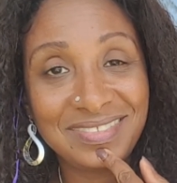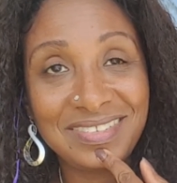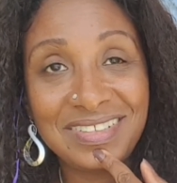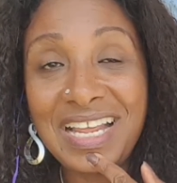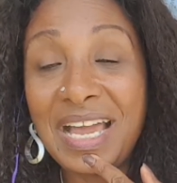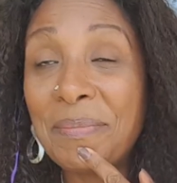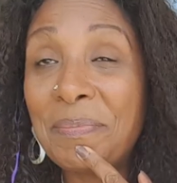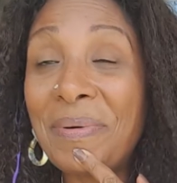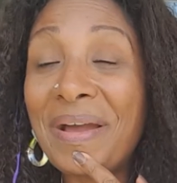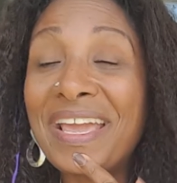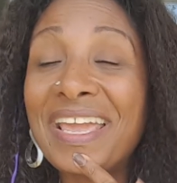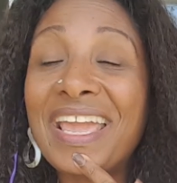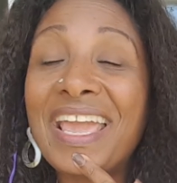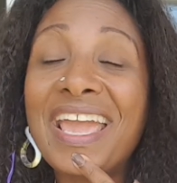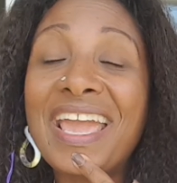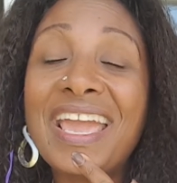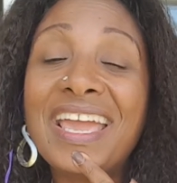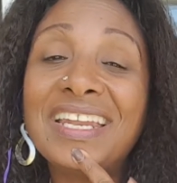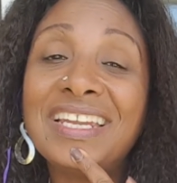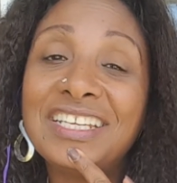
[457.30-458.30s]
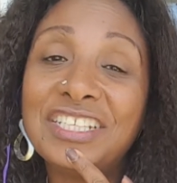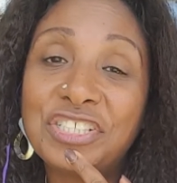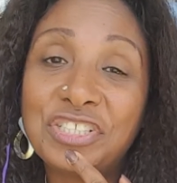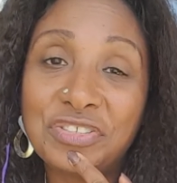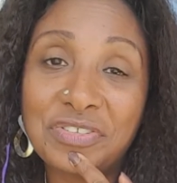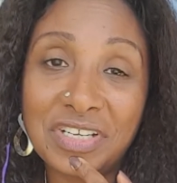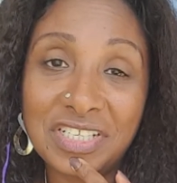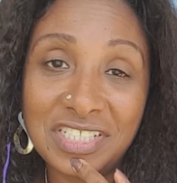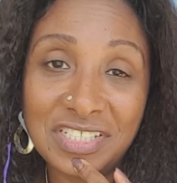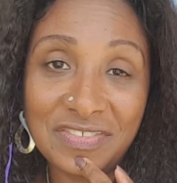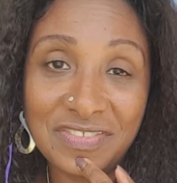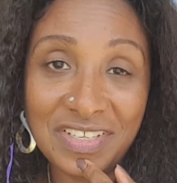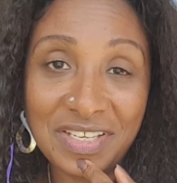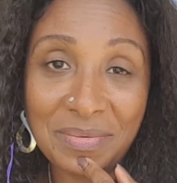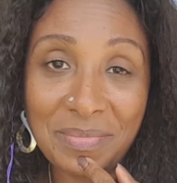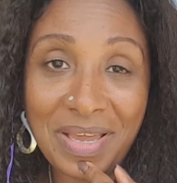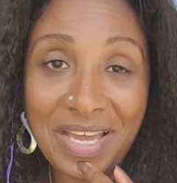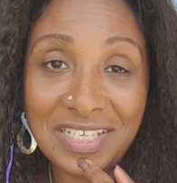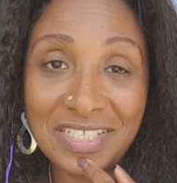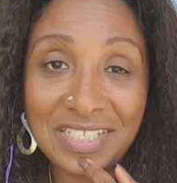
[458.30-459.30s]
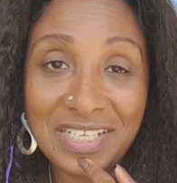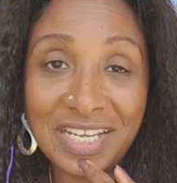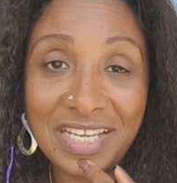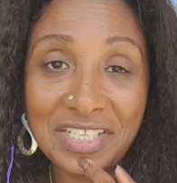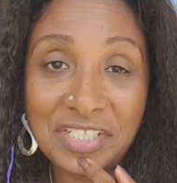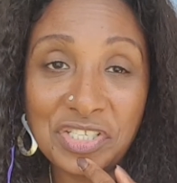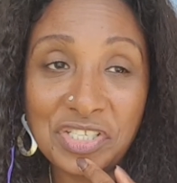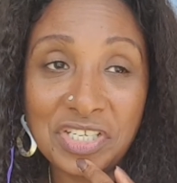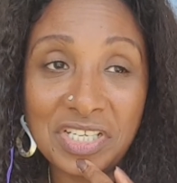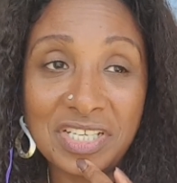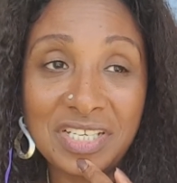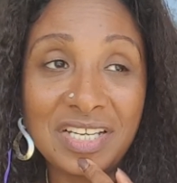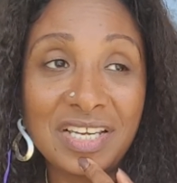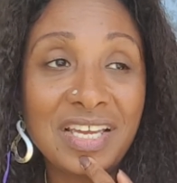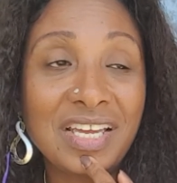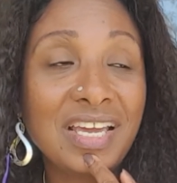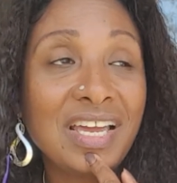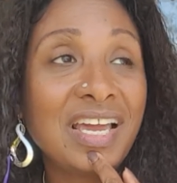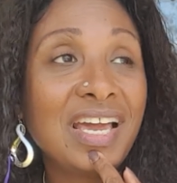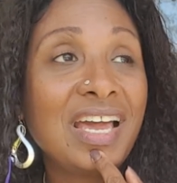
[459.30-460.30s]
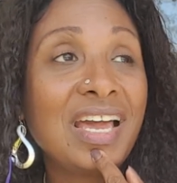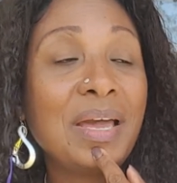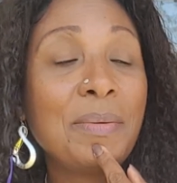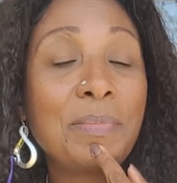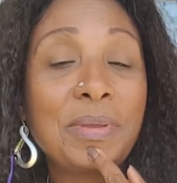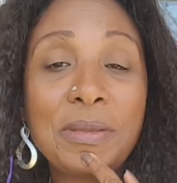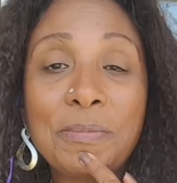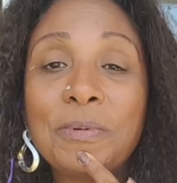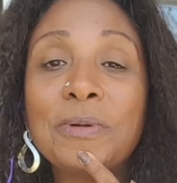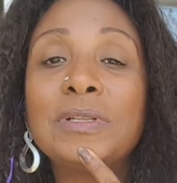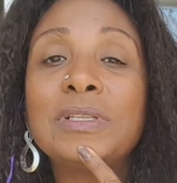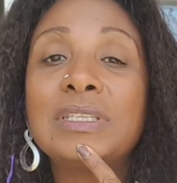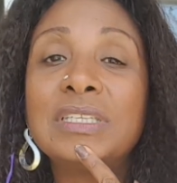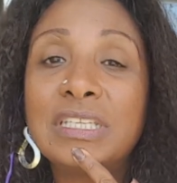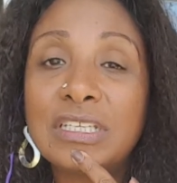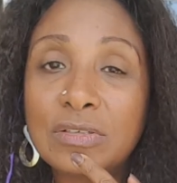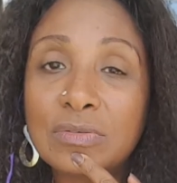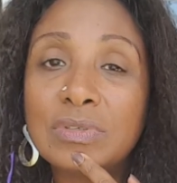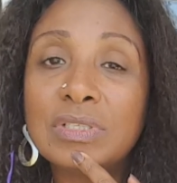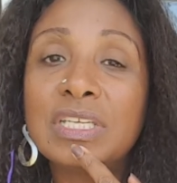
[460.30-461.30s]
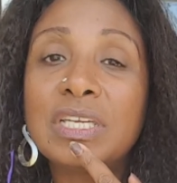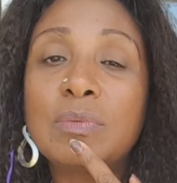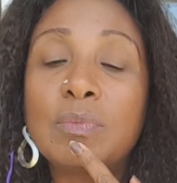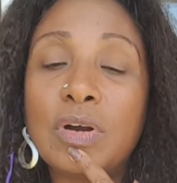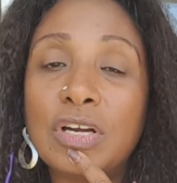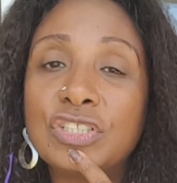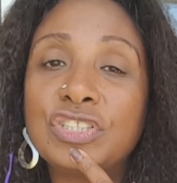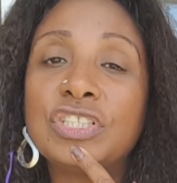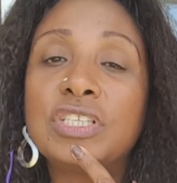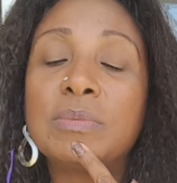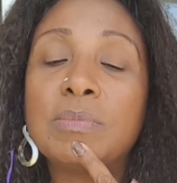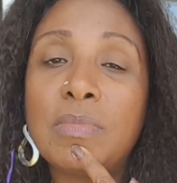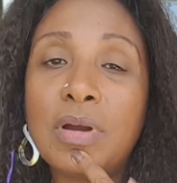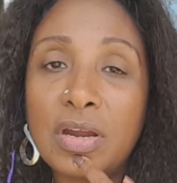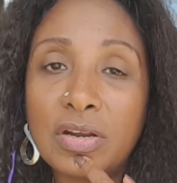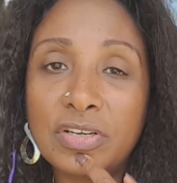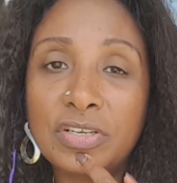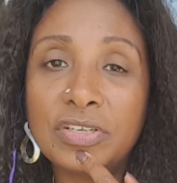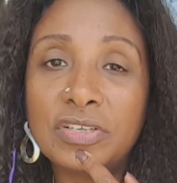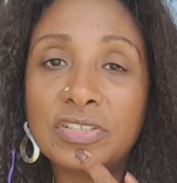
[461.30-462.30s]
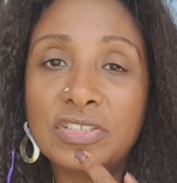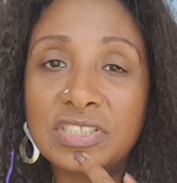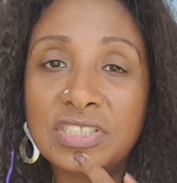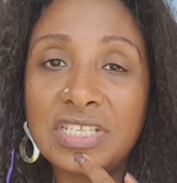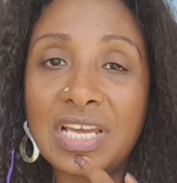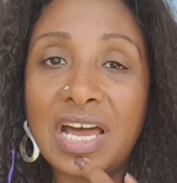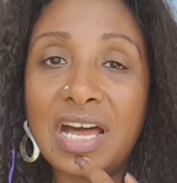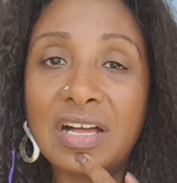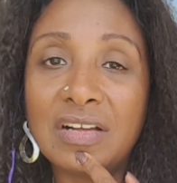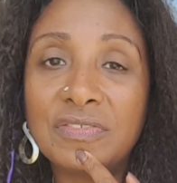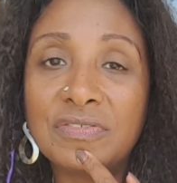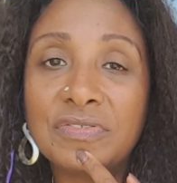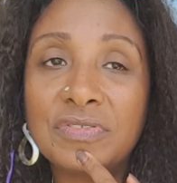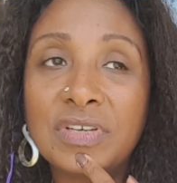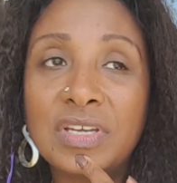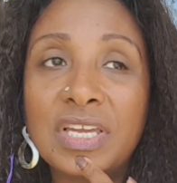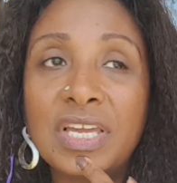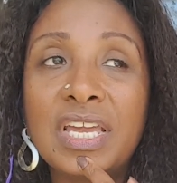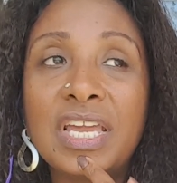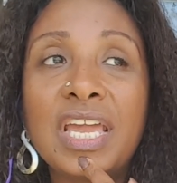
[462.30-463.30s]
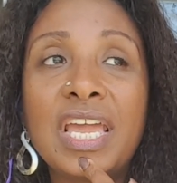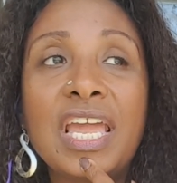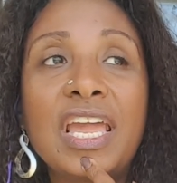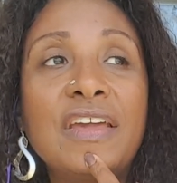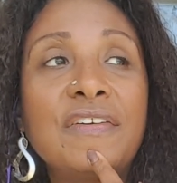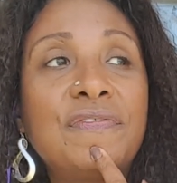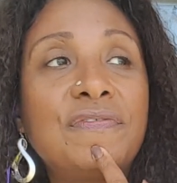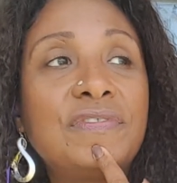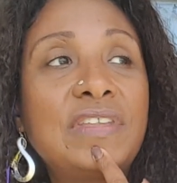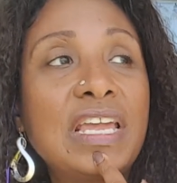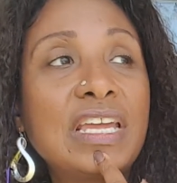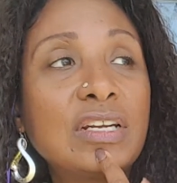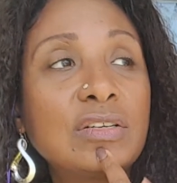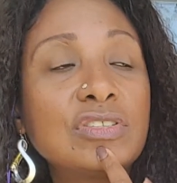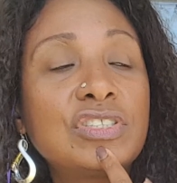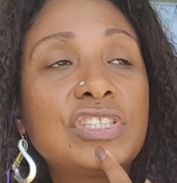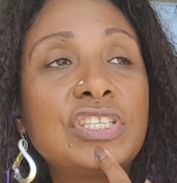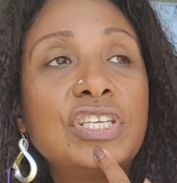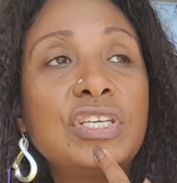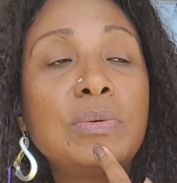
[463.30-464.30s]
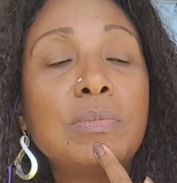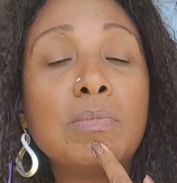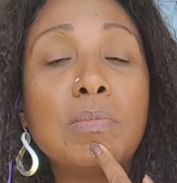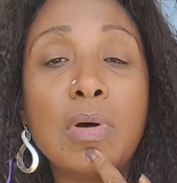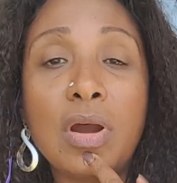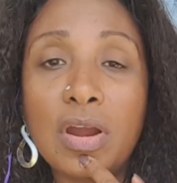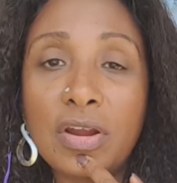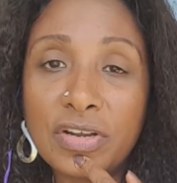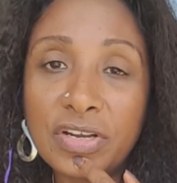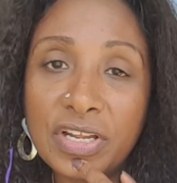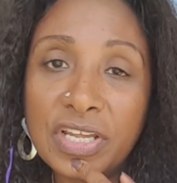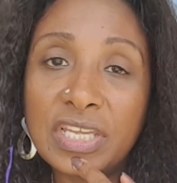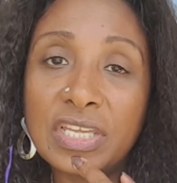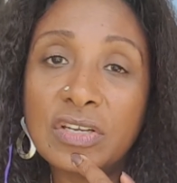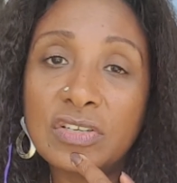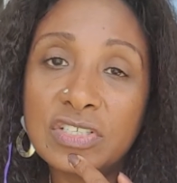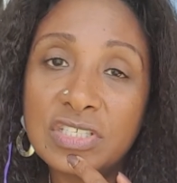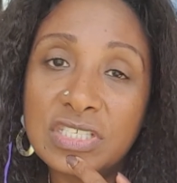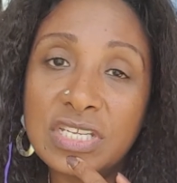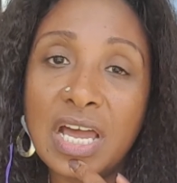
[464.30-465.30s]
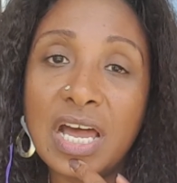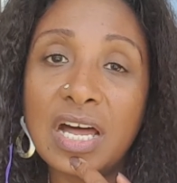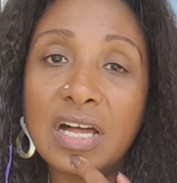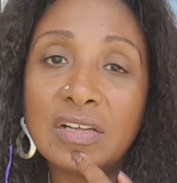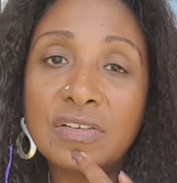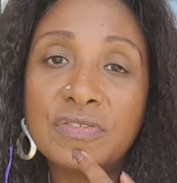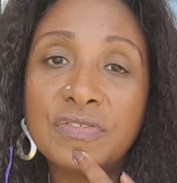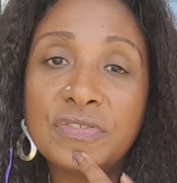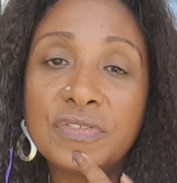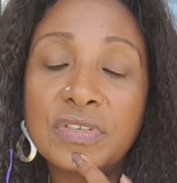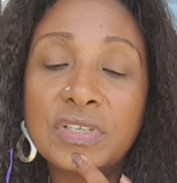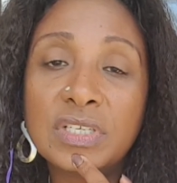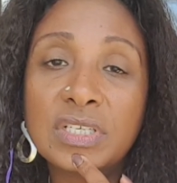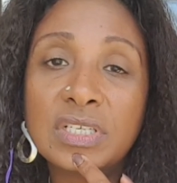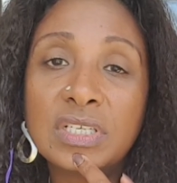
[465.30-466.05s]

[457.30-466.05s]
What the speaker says: Not by any stretch of the imagination. People literally want you to martyr yourself. If they don't see you martyring yourself,